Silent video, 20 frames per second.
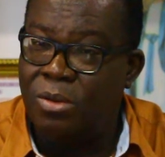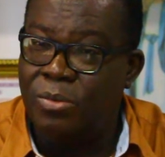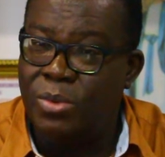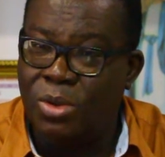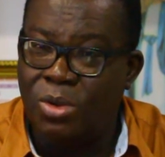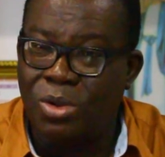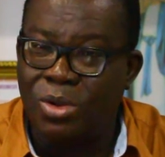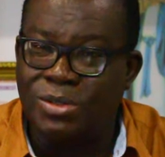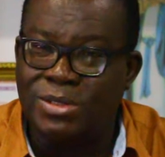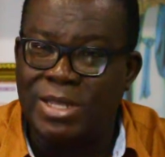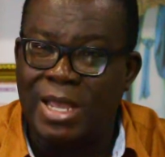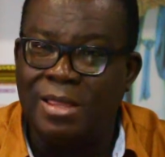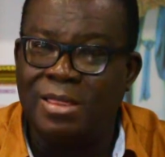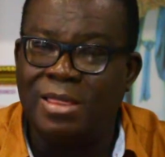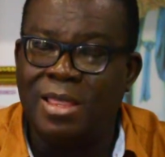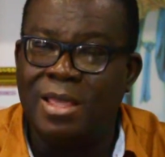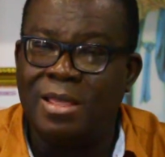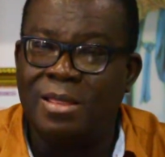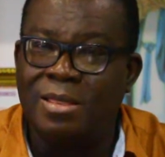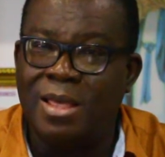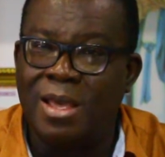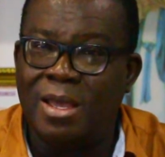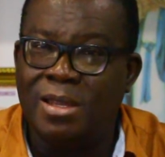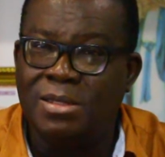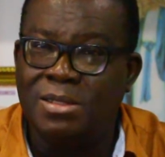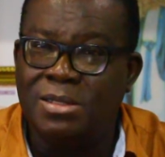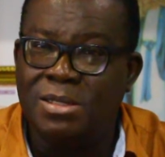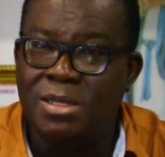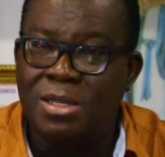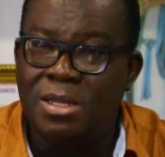Because I think
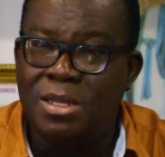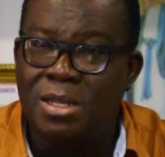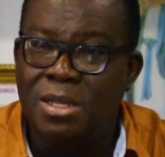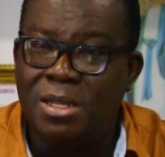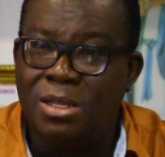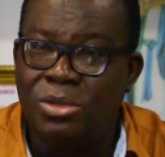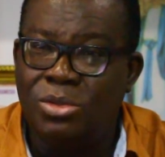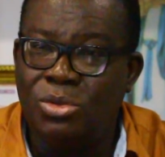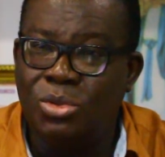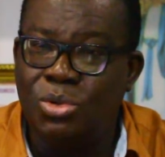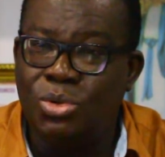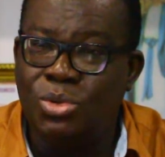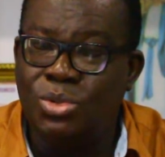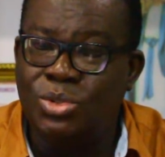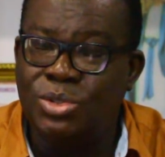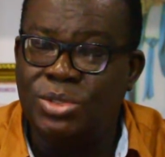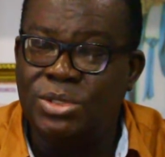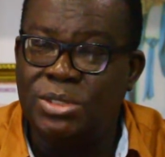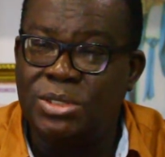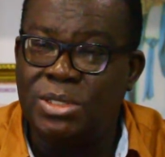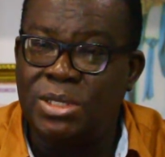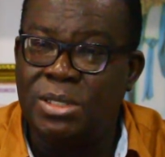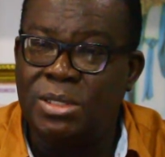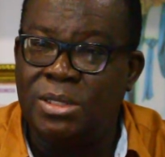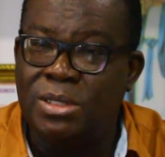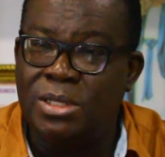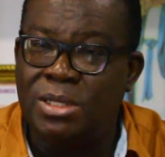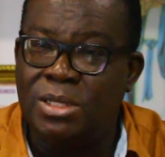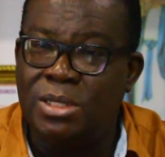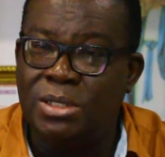that those
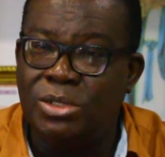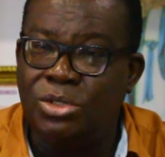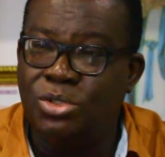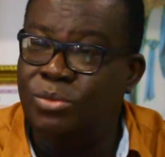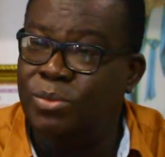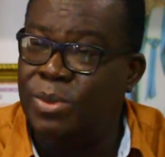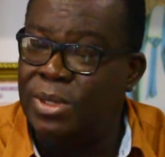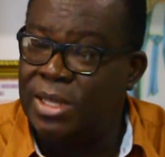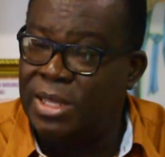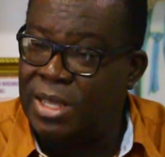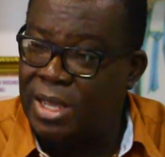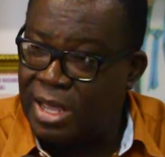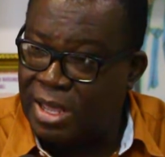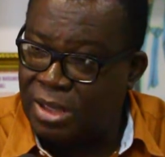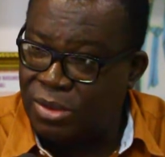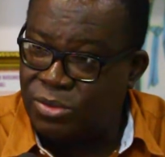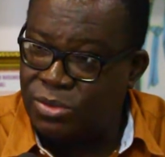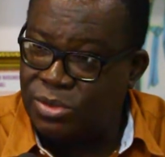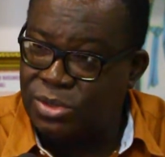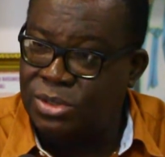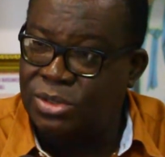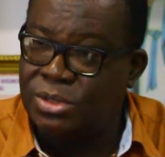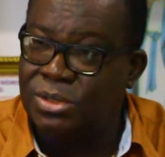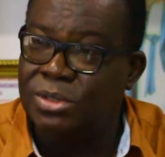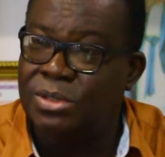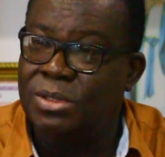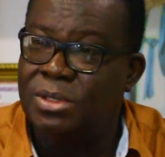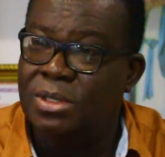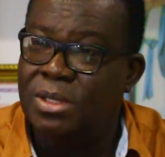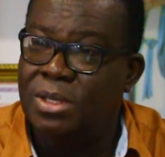in the Jubilee
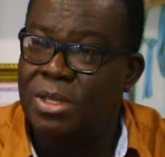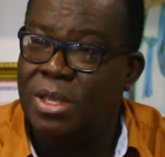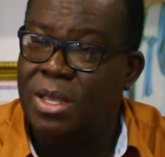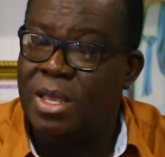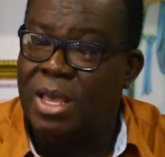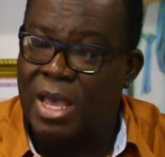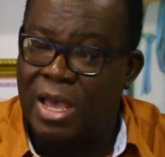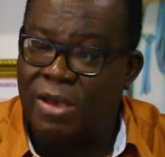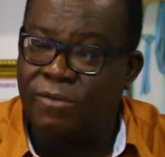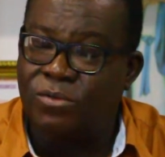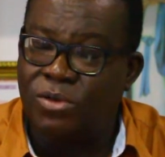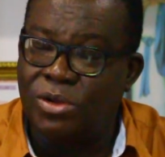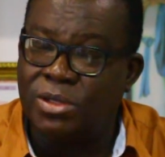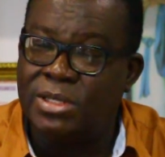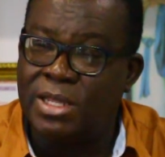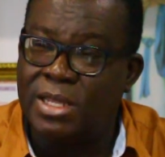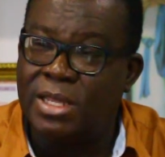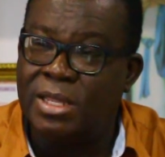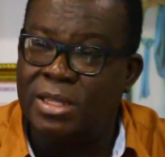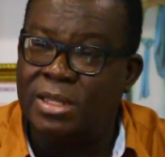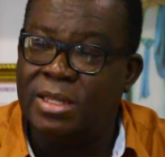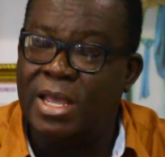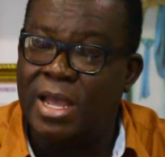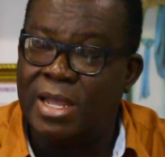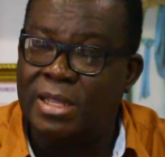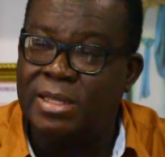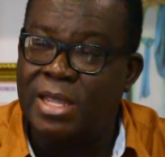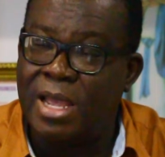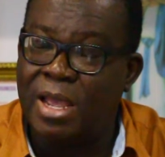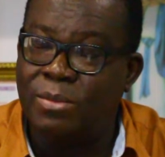House have not taken
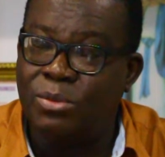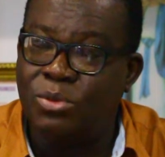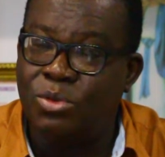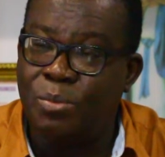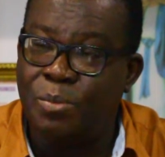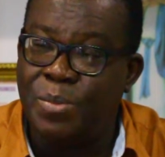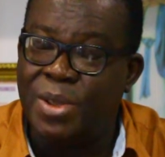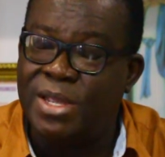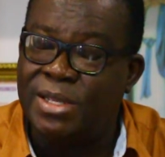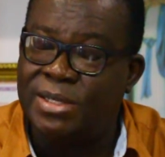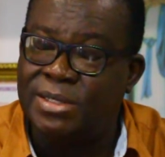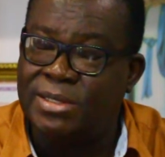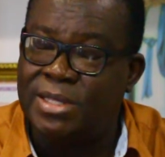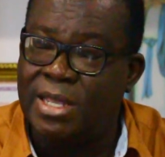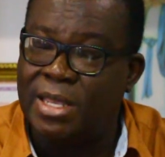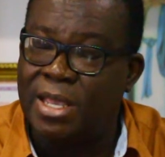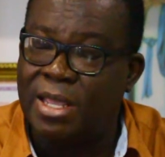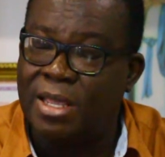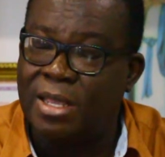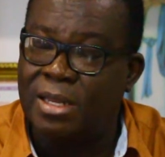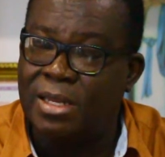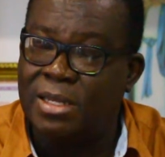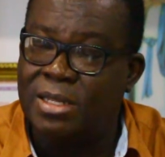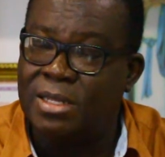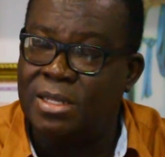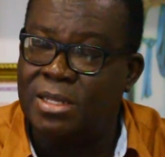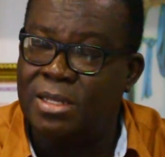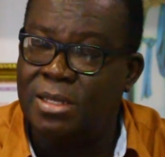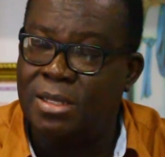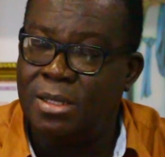their time to
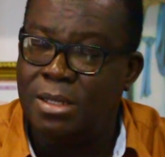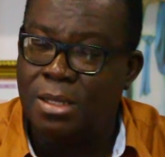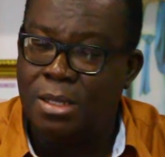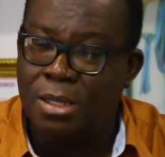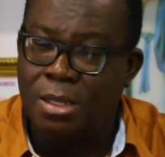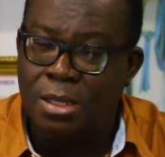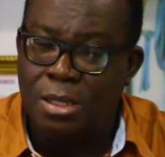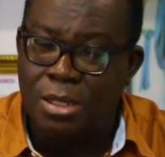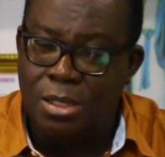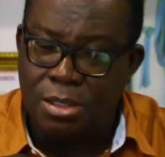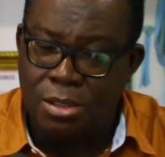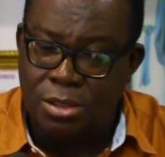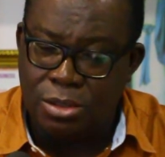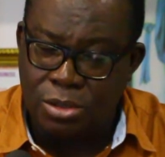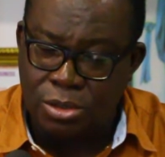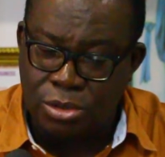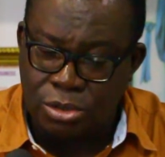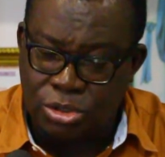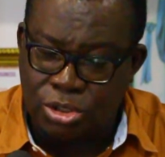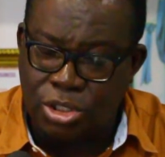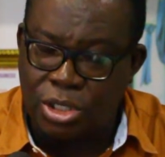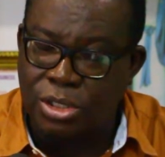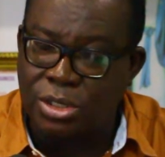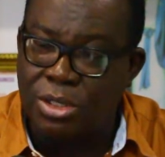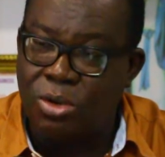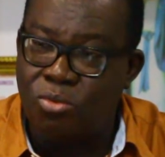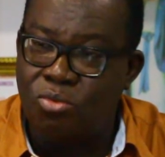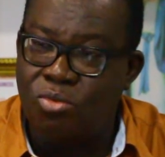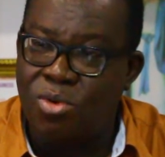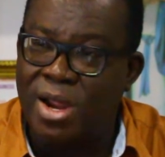painstakingly check
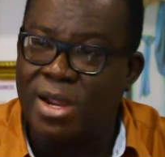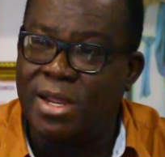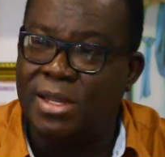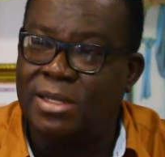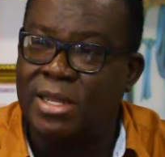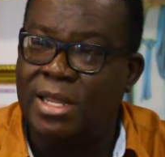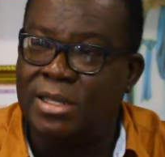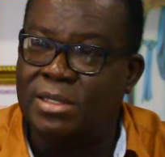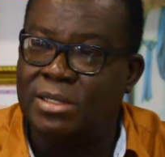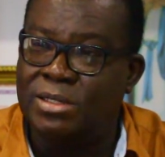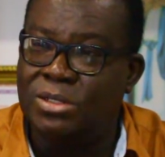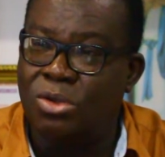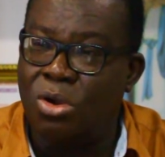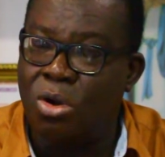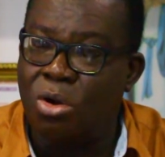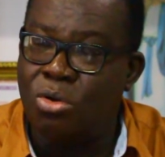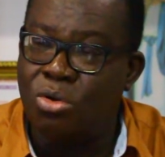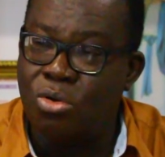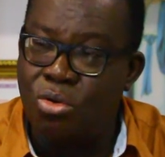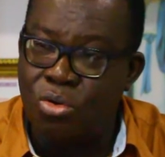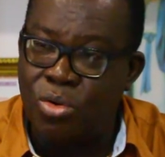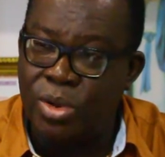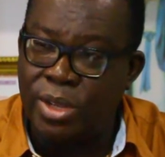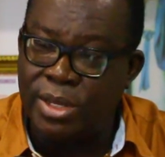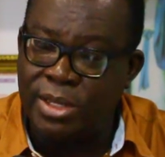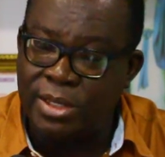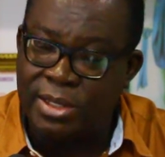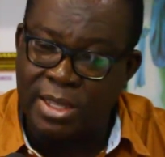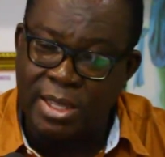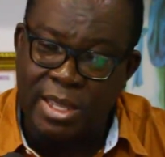the work that is
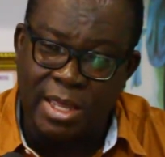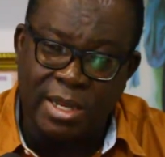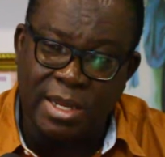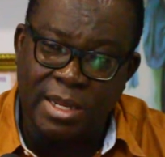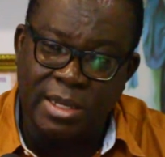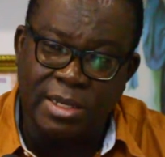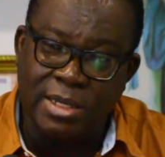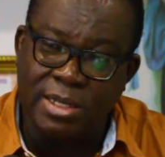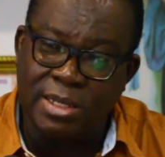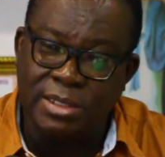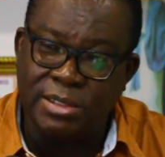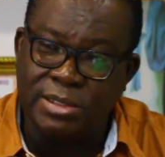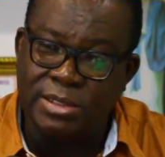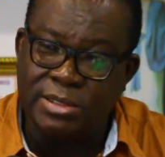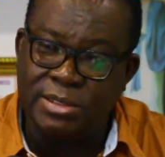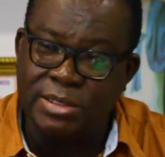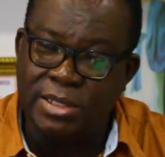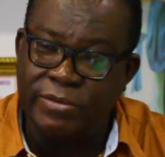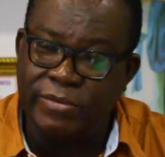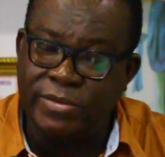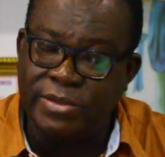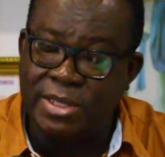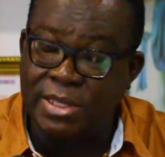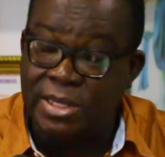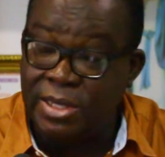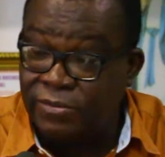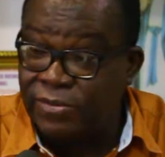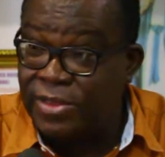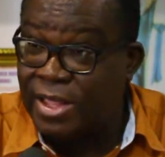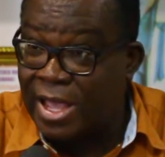ongoing in the Ghana Education Service.
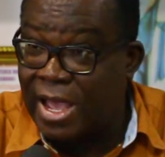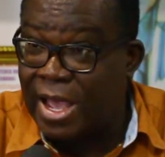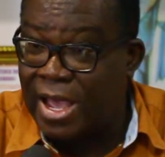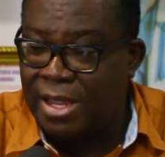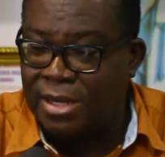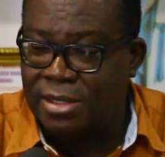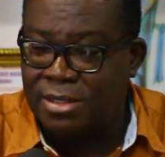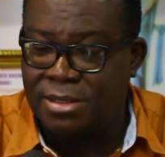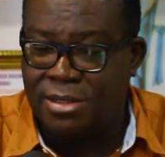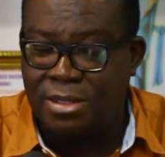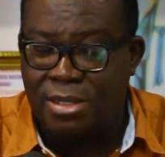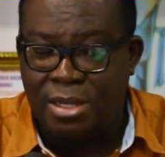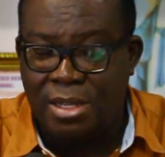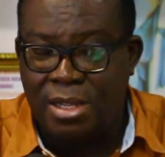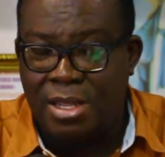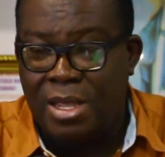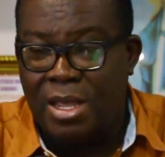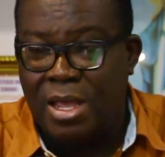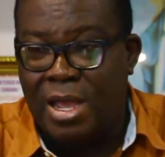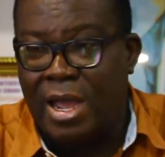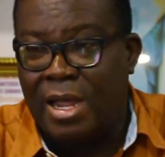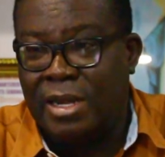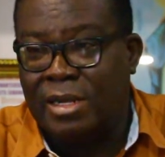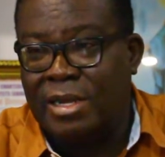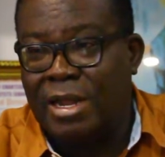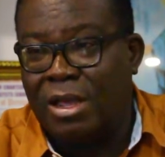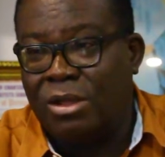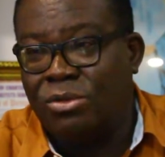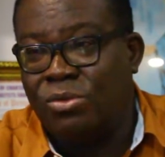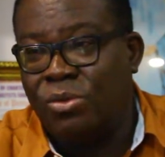And if they had, I
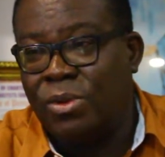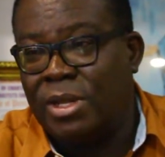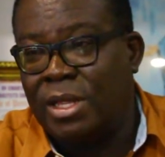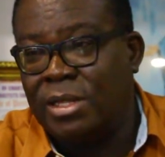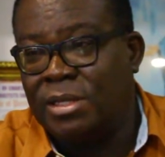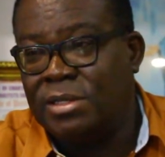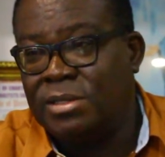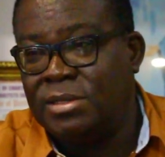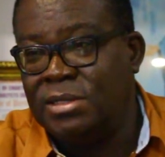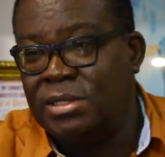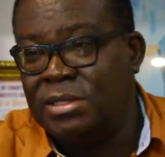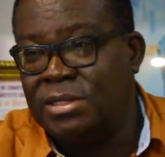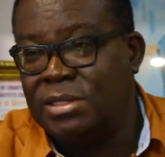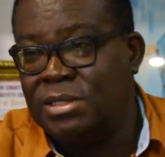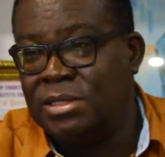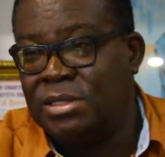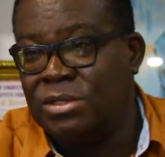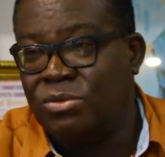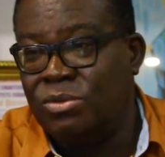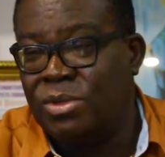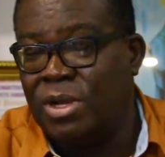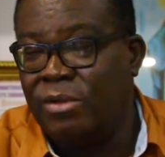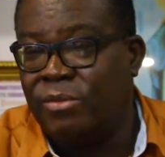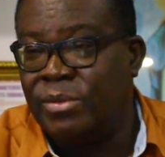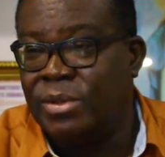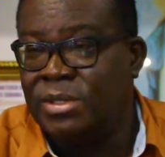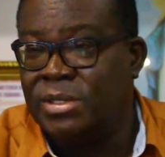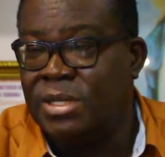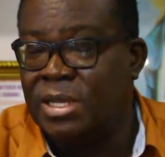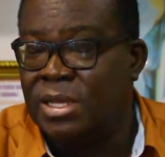doubt whether this decision would have
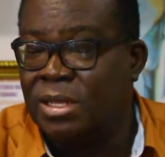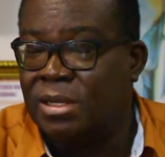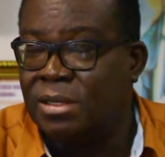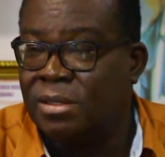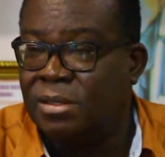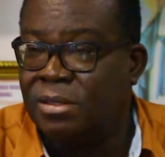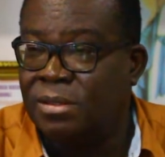been taken.